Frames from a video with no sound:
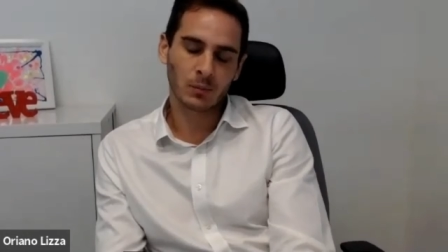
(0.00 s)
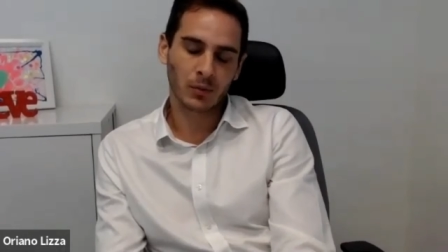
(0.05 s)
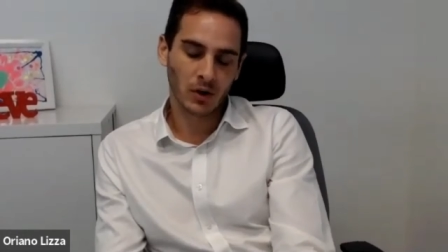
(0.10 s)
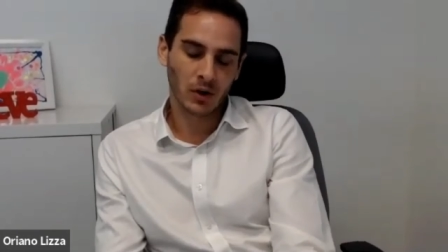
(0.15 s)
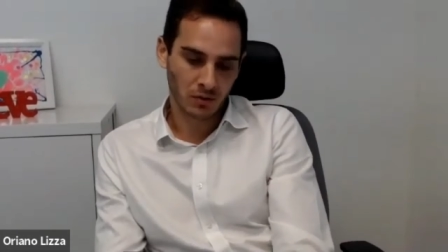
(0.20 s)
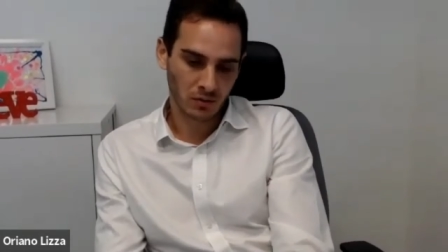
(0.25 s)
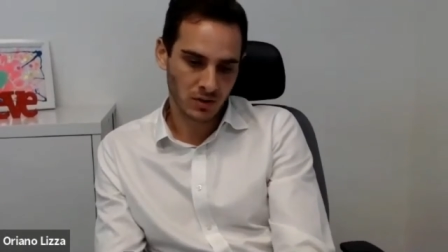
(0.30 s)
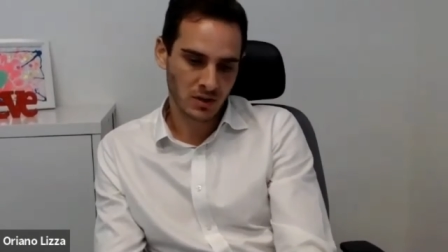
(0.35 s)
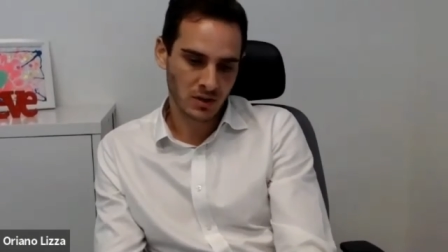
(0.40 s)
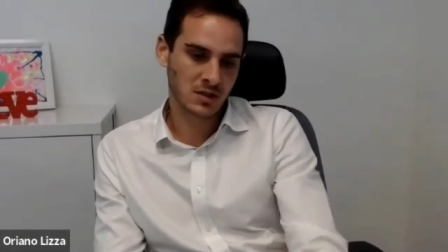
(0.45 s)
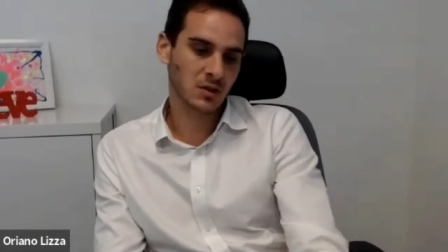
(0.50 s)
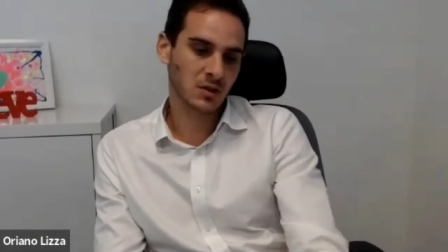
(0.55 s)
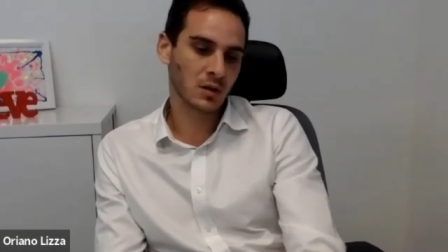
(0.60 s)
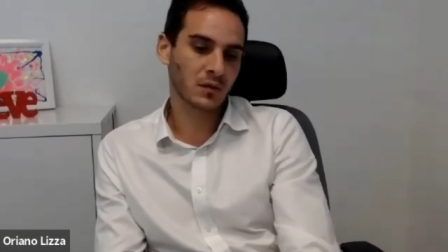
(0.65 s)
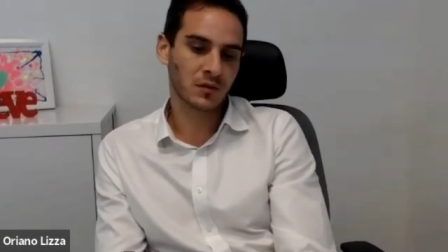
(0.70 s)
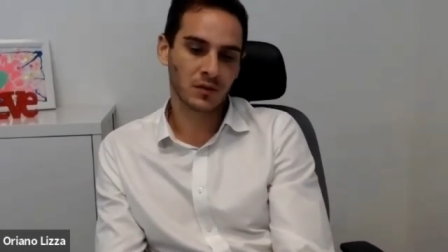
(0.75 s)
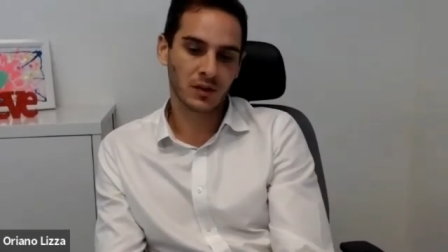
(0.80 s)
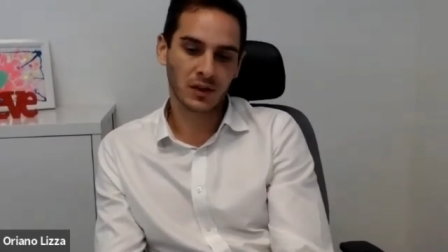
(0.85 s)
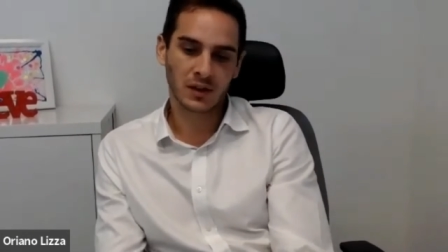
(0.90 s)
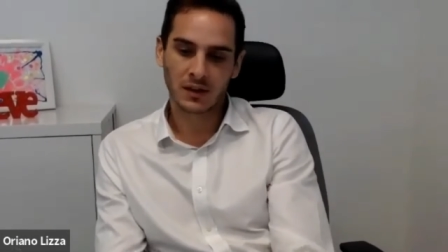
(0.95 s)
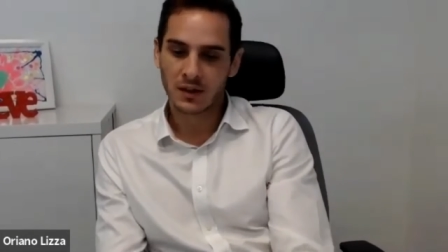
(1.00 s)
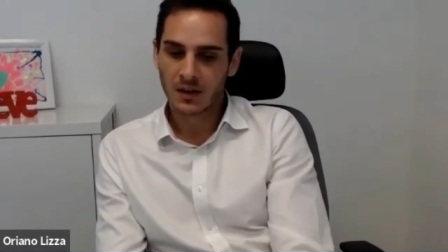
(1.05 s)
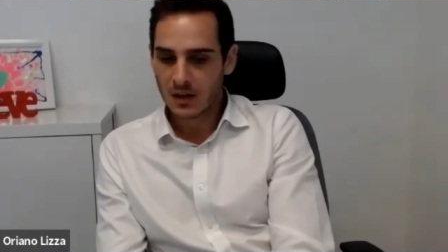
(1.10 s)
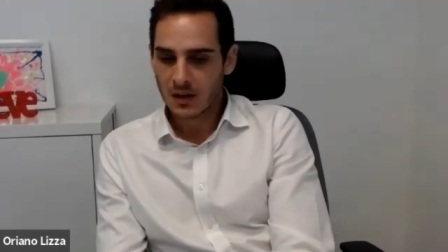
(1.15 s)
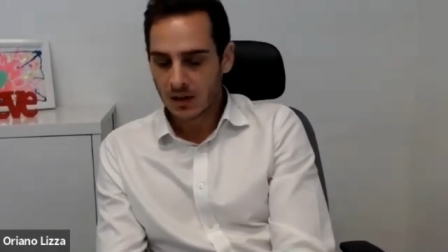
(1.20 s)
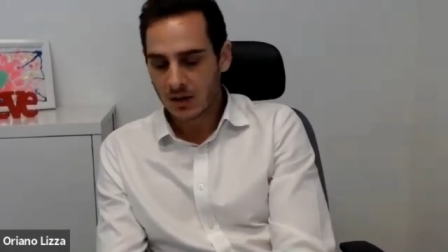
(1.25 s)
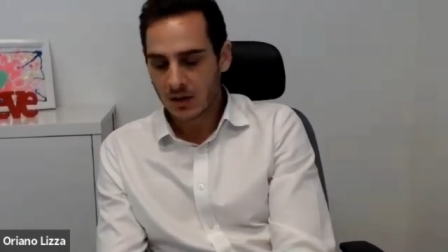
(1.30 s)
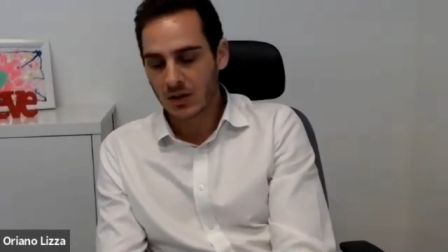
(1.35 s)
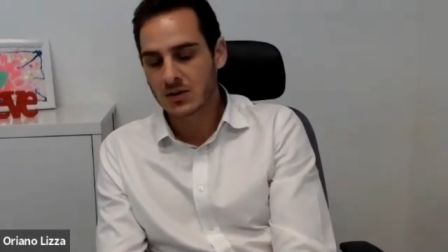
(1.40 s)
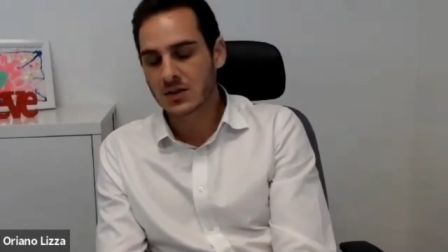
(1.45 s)
brokerages offering,
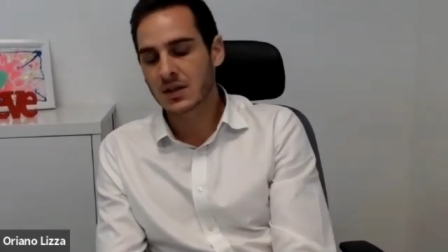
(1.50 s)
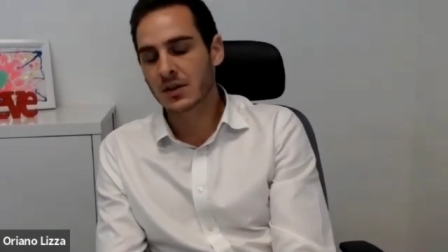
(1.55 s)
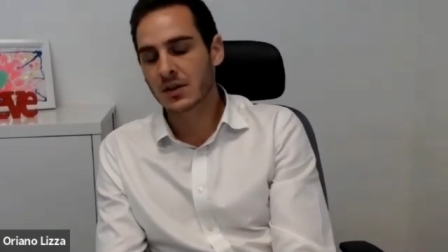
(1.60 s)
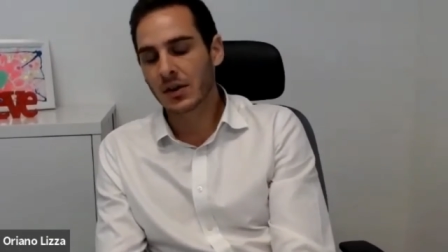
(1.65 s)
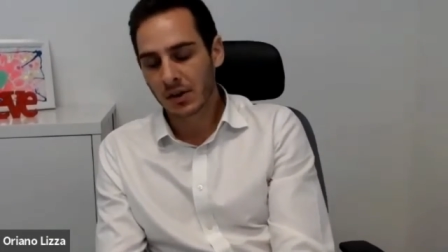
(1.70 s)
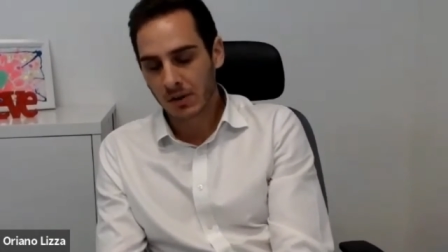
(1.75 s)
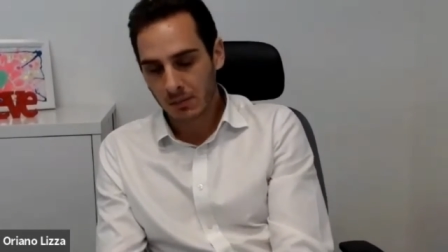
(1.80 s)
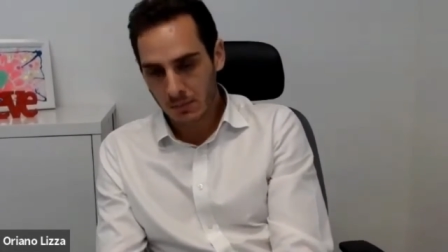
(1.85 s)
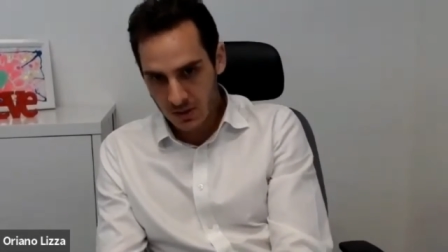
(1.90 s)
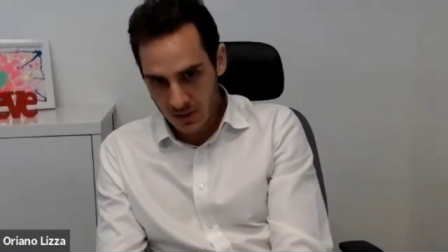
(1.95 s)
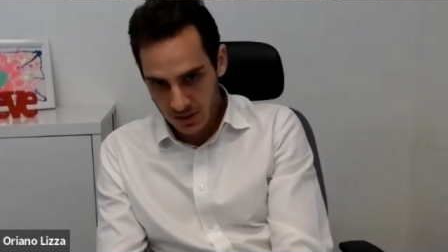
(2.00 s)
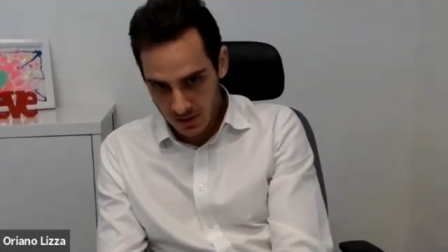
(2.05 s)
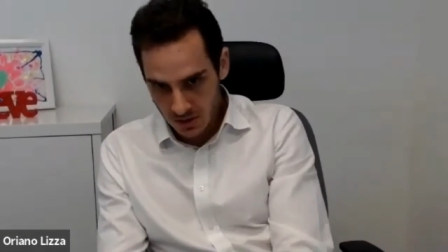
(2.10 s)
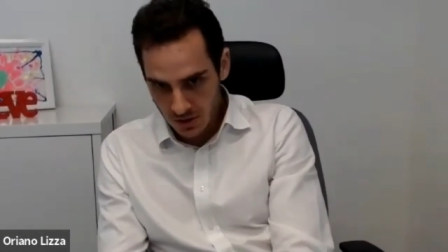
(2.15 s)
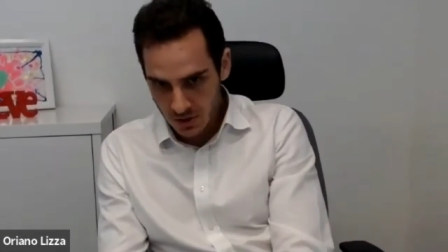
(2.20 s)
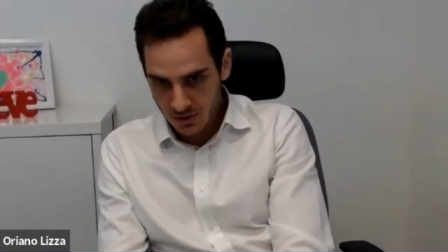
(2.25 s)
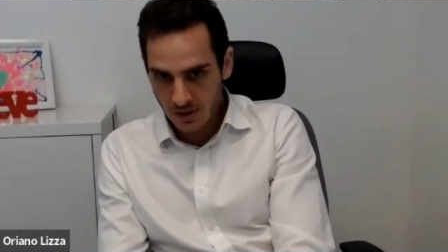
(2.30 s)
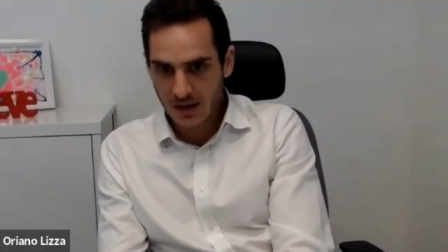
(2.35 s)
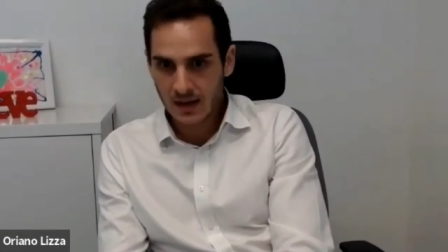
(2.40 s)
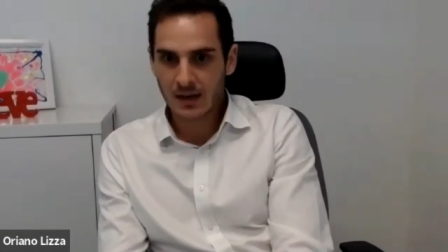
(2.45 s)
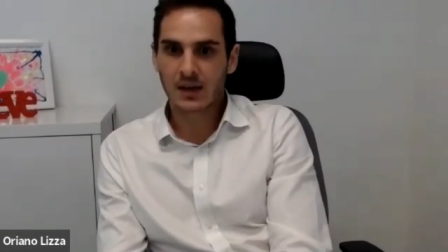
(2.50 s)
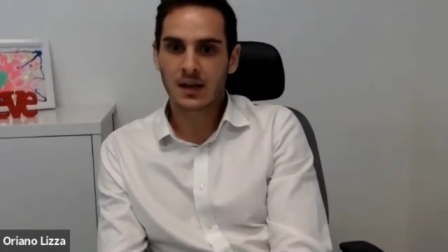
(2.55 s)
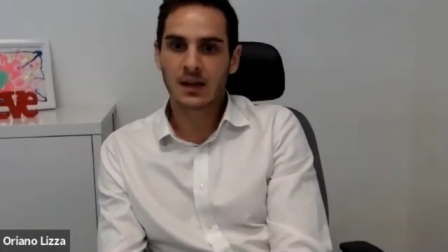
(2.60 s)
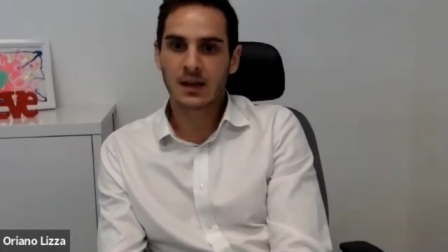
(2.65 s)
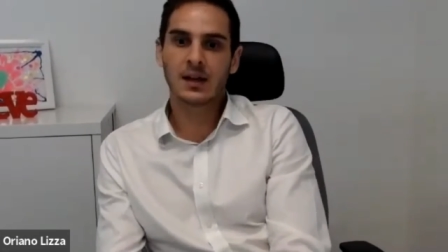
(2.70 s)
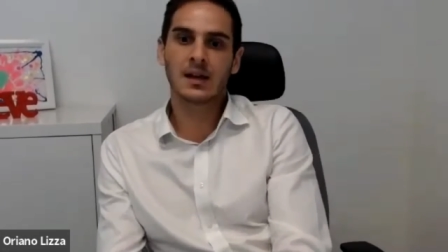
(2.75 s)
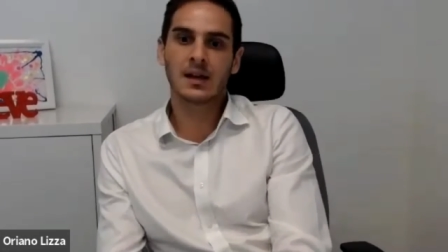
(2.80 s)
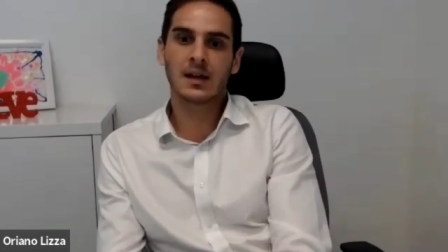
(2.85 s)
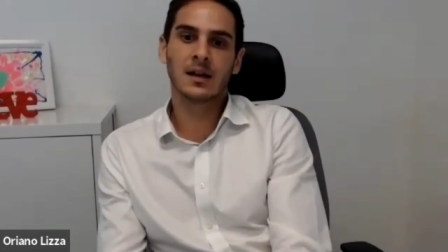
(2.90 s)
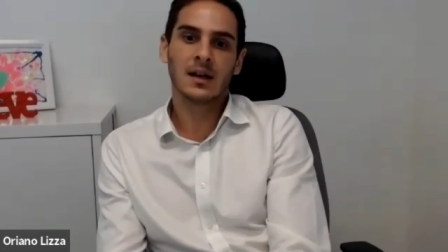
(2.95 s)
zero commission
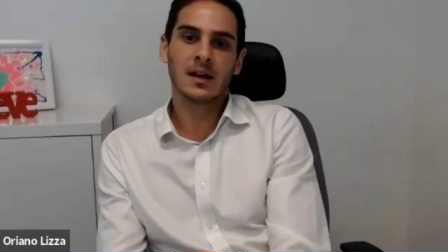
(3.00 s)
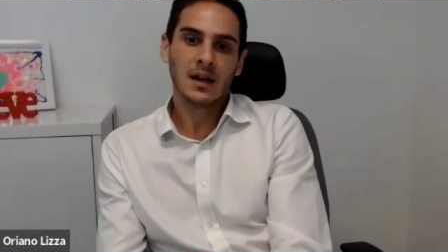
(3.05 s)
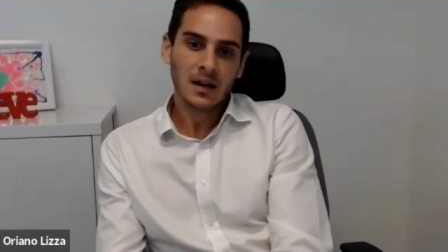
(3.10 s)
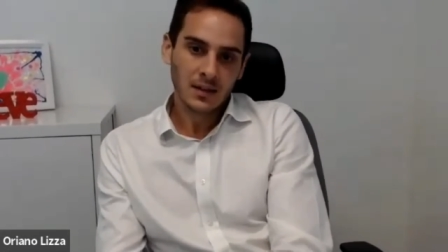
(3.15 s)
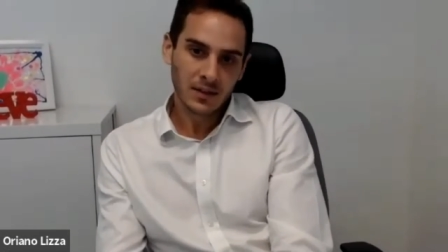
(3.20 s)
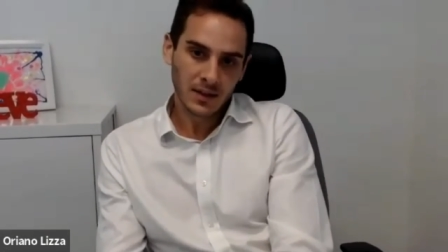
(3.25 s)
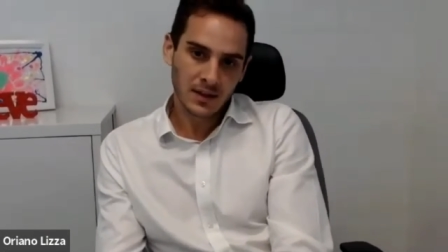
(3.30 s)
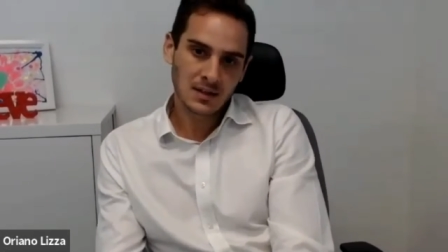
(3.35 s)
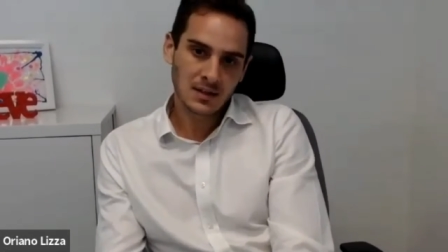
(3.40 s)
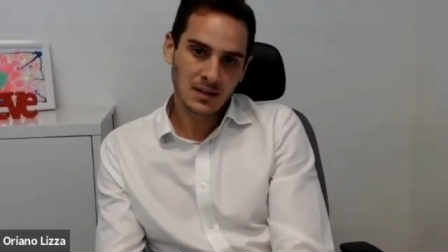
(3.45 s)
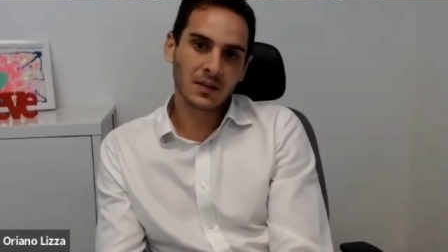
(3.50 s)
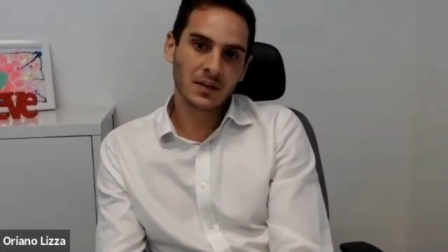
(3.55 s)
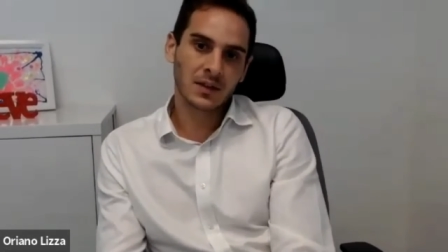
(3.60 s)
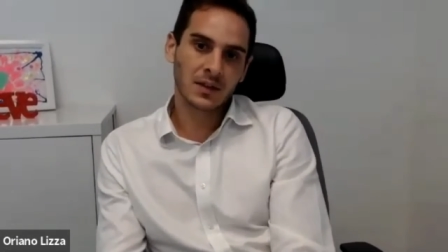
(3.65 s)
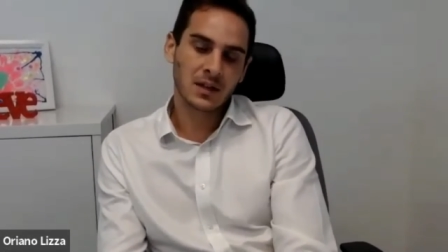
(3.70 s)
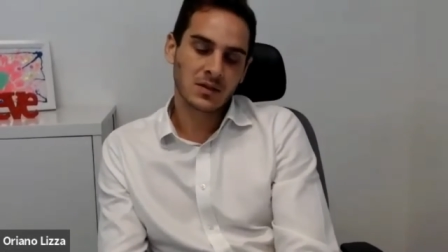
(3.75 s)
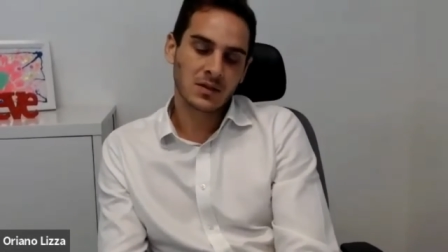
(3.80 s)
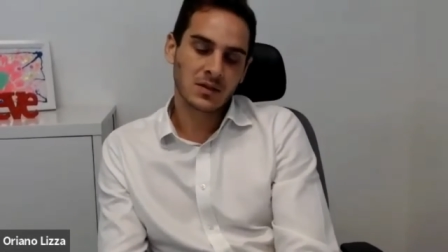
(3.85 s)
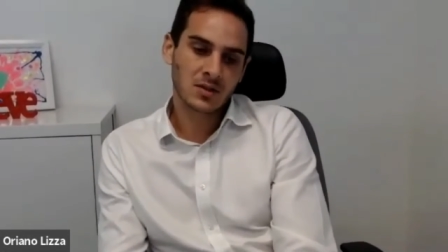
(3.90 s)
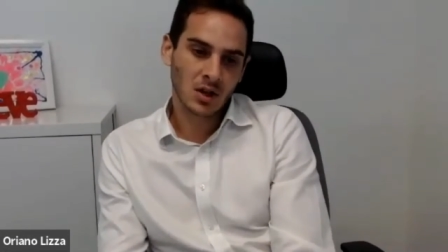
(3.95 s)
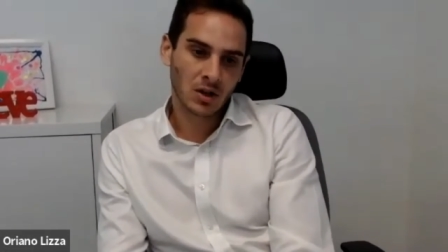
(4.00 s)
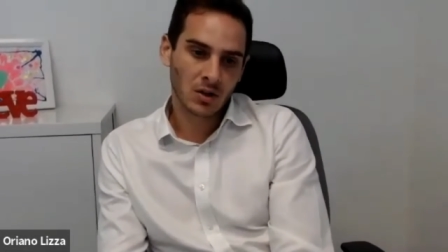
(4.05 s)
trading, things like this.